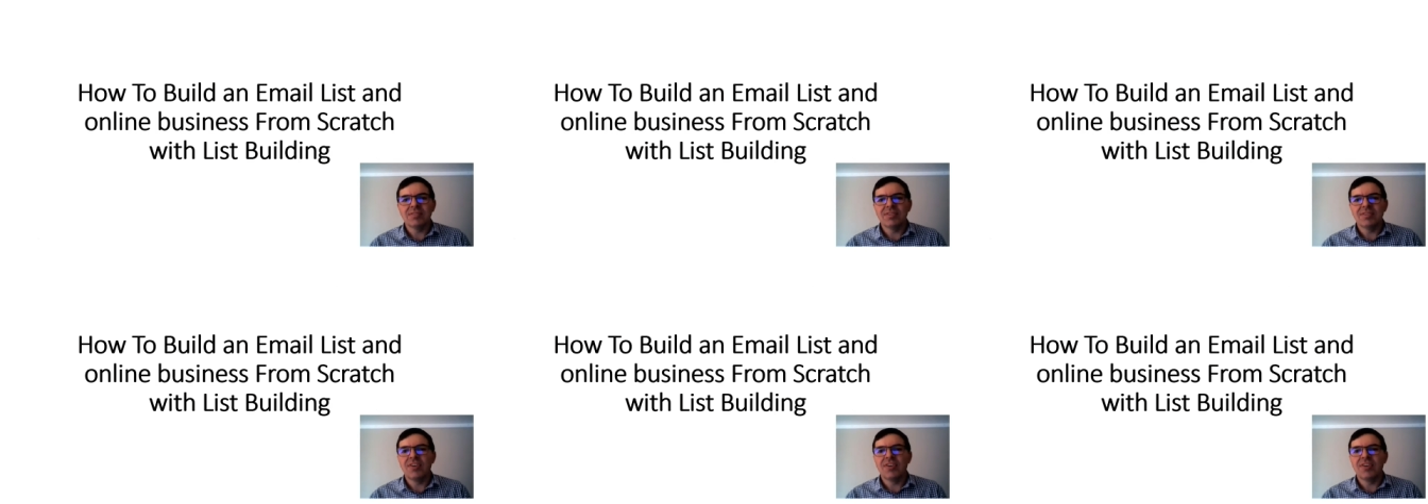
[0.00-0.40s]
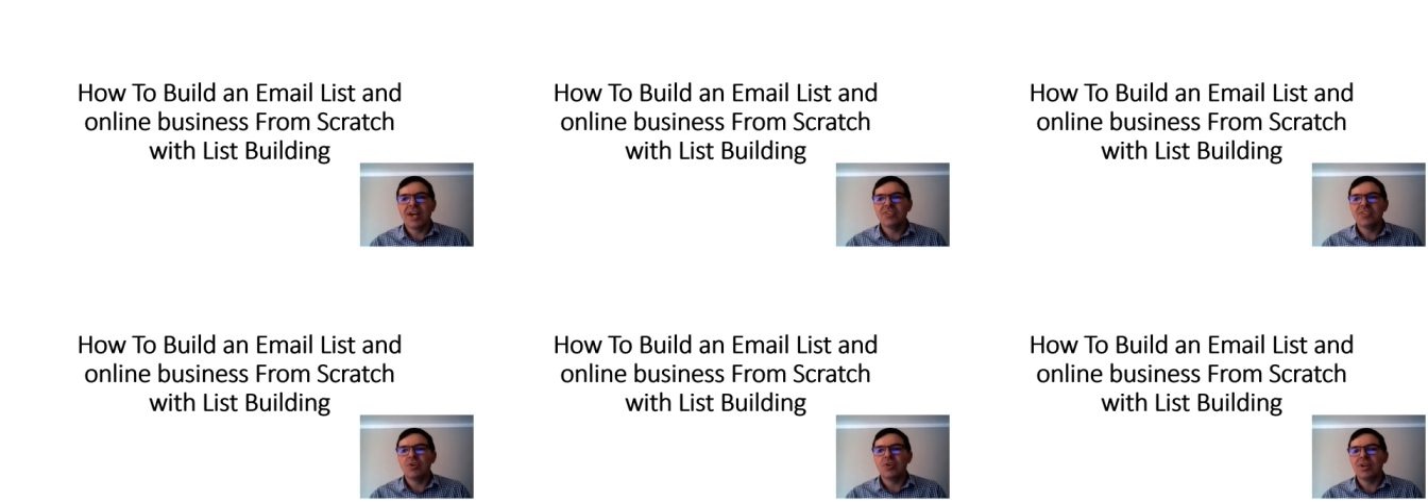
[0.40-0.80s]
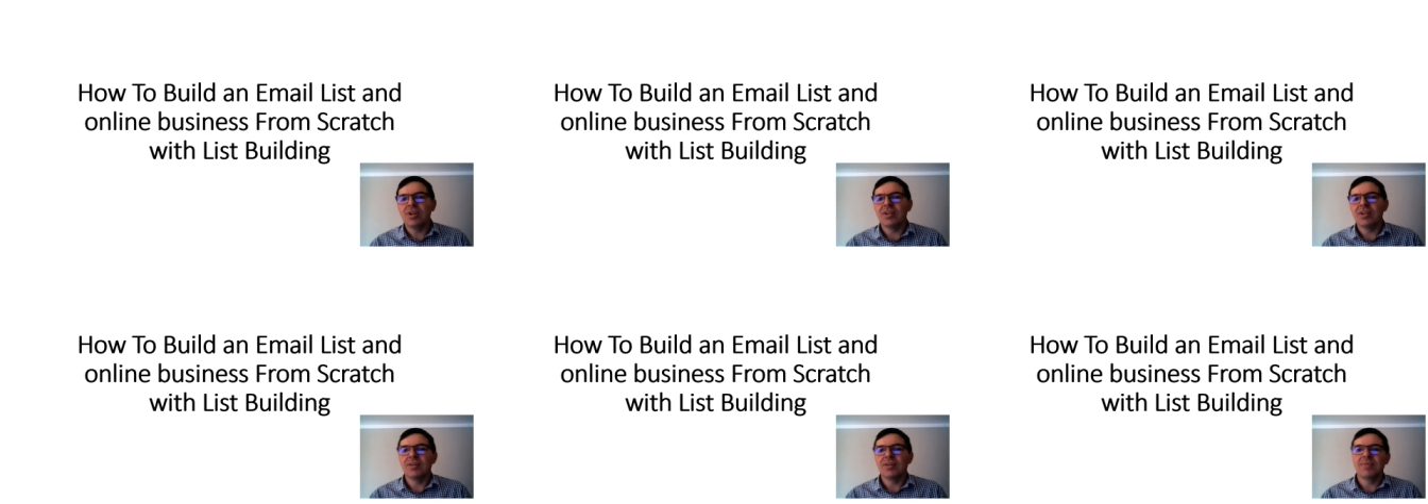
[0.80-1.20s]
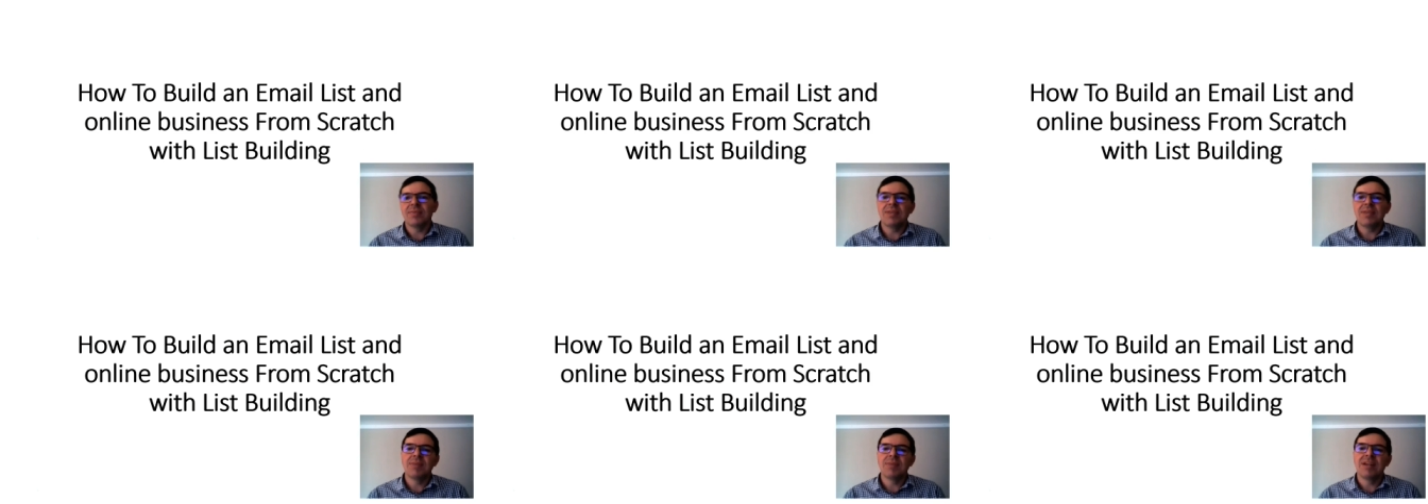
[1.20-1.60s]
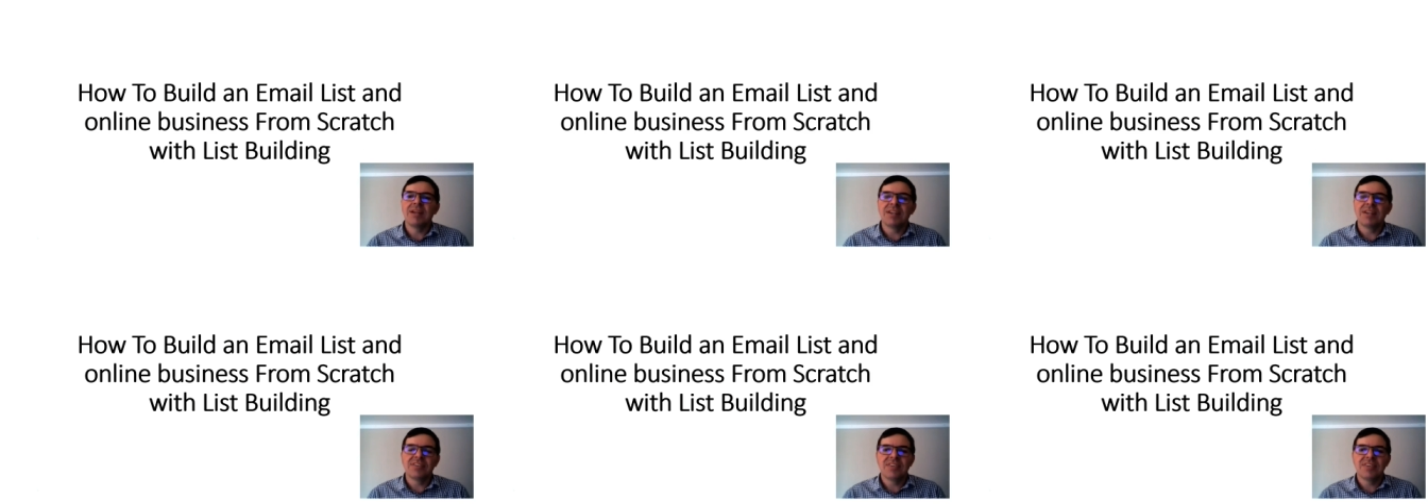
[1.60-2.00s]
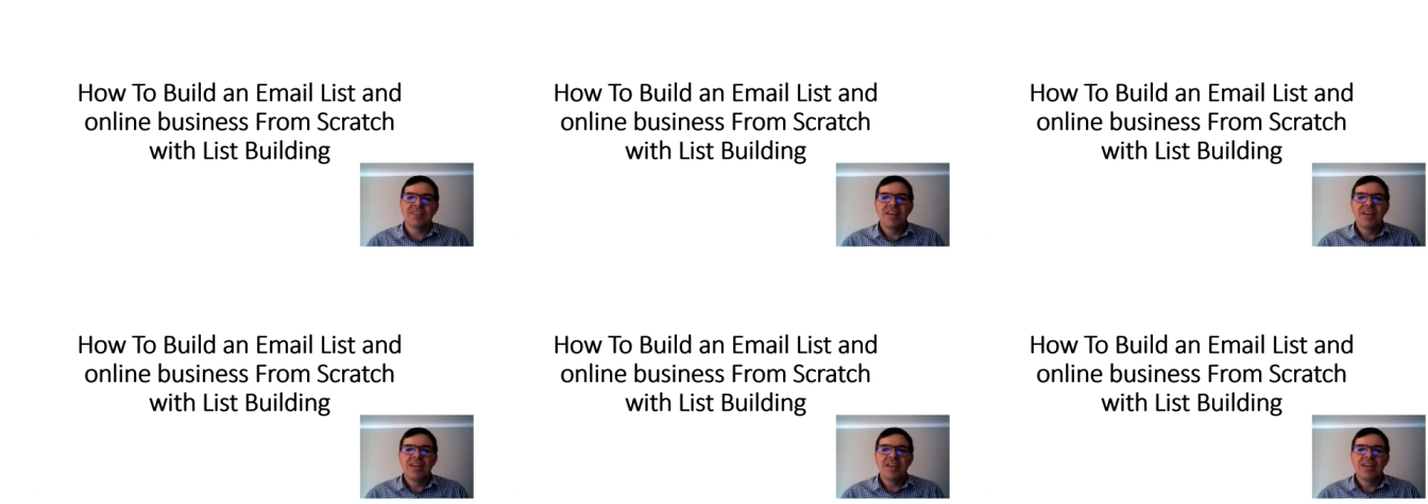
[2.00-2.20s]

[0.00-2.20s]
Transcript: create your um, email list.